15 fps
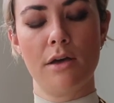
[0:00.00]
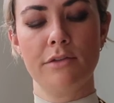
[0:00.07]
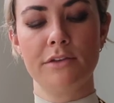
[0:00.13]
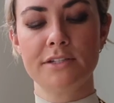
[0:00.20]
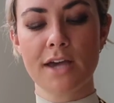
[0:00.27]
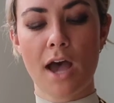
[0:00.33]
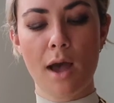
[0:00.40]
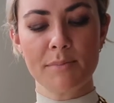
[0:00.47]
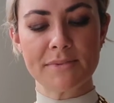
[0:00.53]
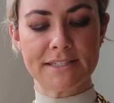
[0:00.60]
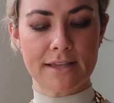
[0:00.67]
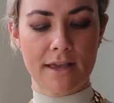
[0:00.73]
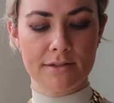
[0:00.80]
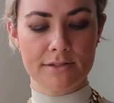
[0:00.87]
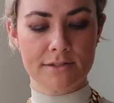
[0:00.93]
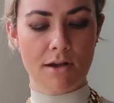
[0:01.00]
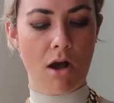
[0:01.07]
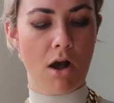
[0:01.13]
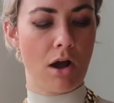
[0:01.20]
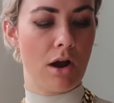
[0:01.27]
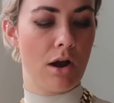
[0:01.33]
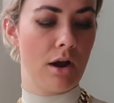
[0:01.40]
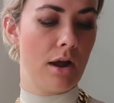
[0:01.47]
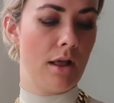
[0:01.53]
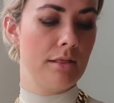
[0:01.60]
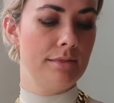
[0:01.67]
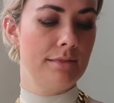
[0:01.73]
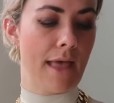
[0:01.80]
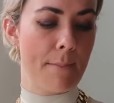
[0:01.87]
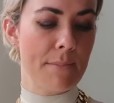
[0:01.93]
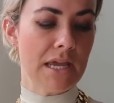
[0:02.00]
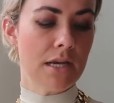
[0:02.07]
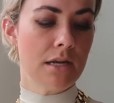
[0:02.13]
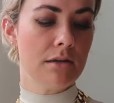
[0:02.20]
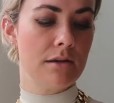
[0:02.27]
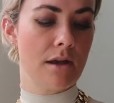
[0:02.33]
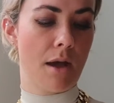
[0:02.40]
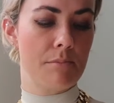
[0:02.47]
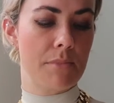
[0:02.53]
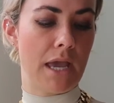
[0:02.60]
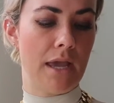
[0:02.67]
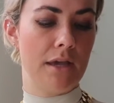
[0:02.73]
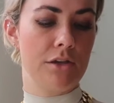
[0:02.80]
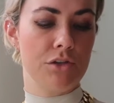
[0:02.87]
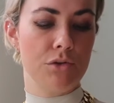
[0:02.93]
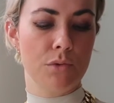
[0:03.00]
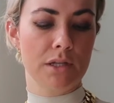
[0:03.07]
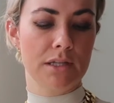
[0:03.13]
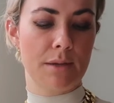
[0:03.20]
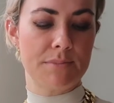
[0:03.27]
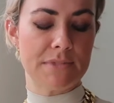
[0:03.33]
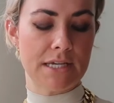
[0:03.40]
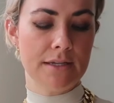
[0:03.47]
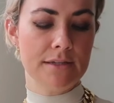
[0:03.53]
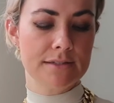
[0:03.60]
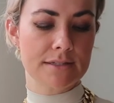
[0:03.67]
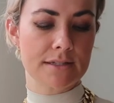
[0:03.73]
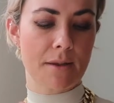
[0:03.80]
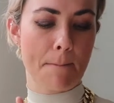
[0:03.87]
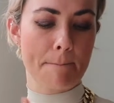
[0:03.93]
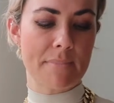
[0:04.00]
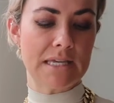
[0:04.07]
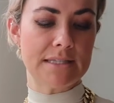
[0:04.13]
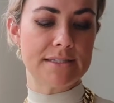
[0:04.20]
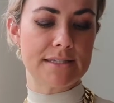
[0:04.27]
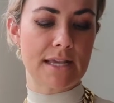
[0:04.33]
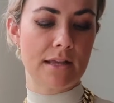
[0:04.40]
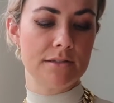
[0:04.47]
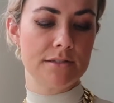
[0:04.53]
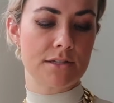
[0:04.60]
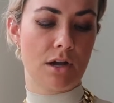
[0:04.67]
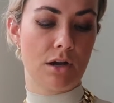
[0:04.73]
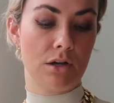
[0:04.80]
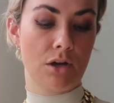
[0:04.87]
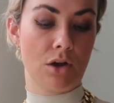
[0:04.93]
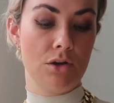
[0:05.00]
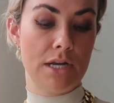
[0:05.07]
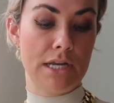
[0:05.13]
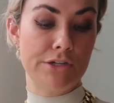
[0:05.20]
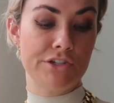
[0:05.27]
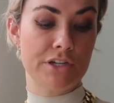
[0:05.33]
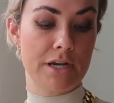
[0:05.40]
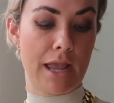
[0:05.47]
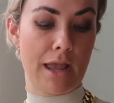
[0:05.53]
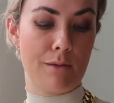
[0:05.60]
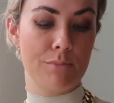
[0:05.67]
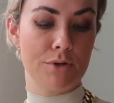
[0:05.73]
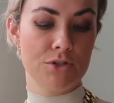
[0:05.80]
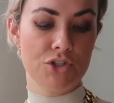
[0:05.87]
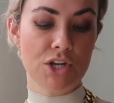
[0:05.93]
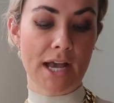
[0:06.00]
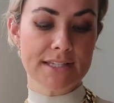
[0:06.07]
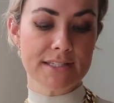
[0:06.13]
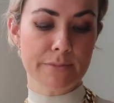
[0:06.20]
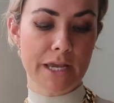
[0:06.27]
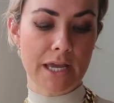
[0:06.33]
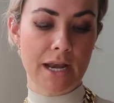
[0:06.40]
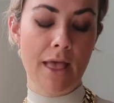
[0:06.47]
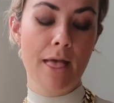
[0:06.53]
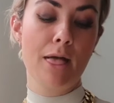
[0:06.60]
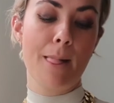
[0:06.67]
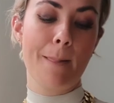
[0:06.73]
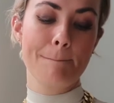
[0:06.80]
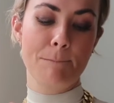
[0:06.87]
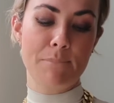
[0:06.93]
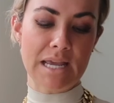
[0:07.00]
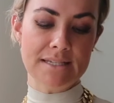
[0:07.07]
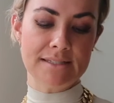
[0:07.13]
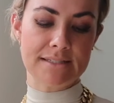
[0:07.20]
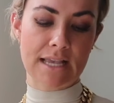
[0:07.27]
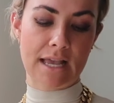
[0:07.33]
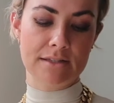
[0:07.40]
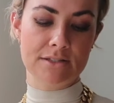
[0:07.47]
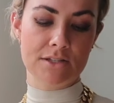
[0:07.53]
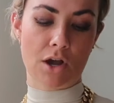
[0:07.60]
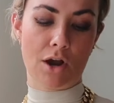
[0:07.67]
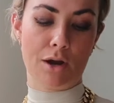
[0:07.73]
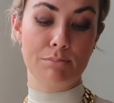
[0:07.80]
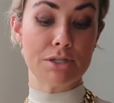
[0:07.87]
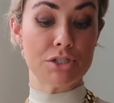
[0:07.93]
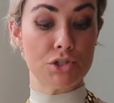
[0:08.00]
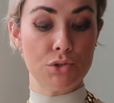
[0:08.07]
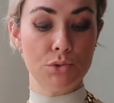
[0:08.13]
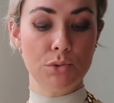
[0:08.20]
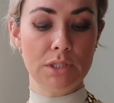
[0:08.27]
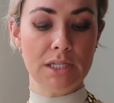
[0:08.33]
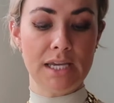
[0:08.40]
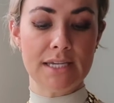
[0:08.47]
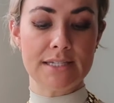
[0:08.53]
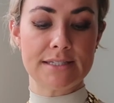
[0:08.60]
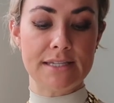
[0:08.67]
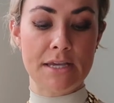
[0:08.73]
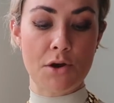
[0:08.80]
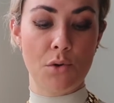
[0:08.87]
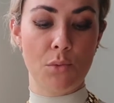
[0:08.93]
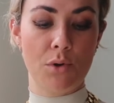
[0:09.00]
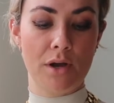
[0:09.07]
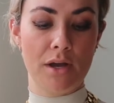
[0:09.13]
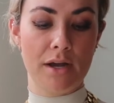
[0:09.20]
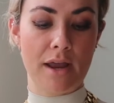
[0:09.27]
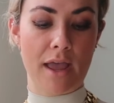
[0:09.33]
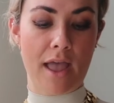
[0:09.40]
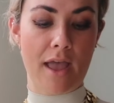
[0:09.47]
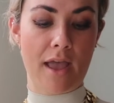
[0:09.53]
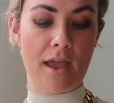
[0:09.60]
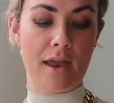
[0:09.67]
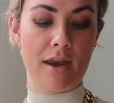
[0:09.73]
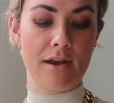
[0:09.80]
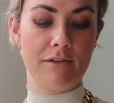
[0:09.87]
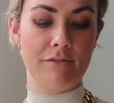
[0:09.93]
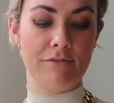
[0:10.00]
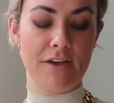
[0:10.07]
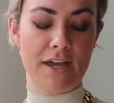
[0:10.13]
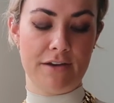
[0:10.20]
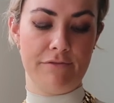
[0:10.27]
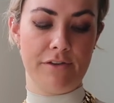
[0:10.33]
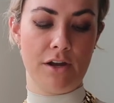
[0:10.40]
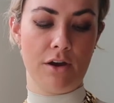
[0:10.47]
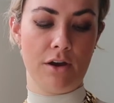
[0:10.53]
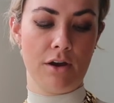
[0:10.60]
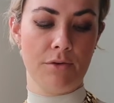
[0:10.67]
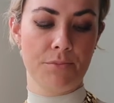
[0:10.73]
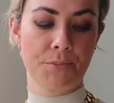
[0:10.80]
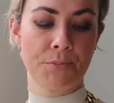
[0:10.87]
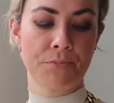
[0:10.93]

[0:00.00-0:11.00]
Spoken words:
the top scents are lemon, nutmeg, eucalyptus. Mid scents are carnation, amber, jasmine. Base scents are patchouli, cedarwood, and vetiver.